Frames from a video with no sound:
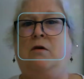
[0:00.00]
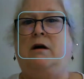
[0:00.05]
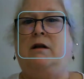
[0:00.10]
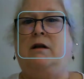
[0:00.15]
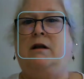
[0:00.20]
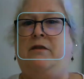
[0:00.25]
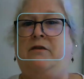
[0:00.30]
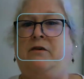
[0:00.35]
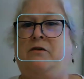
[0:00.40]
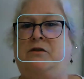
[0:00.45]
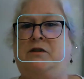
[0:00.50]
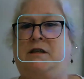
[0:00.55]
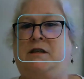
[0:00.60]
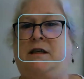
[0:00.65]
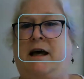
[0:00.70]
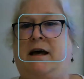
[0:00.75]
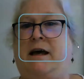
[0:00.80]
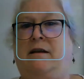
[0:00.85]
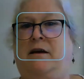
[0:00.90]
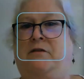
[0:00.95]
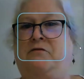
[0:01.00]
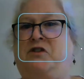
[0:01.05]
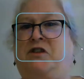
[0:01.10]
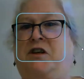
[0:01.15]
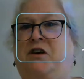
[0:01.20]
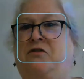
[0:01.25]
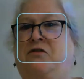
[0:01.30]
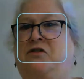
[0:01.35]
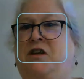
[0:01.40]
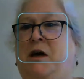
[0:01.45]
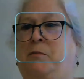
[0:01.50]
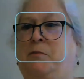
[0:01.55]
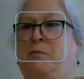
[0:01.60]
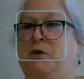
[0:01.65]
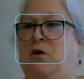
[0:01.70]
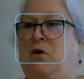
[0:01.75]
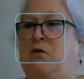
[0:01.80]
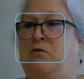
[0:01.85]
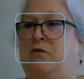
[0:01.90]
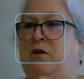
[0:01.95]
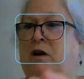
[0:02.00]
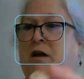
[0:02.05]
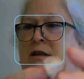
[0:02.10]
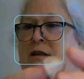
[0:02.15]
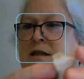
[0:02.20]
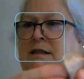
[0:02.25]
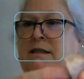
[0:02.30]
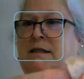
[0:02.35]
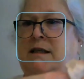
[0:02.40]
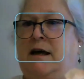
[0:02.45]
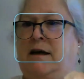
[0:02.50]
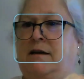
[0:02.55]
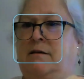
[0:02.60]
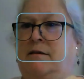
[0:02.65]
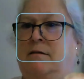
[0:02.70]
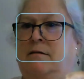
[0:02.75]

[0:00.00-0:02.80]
another set of stair steps over on this side.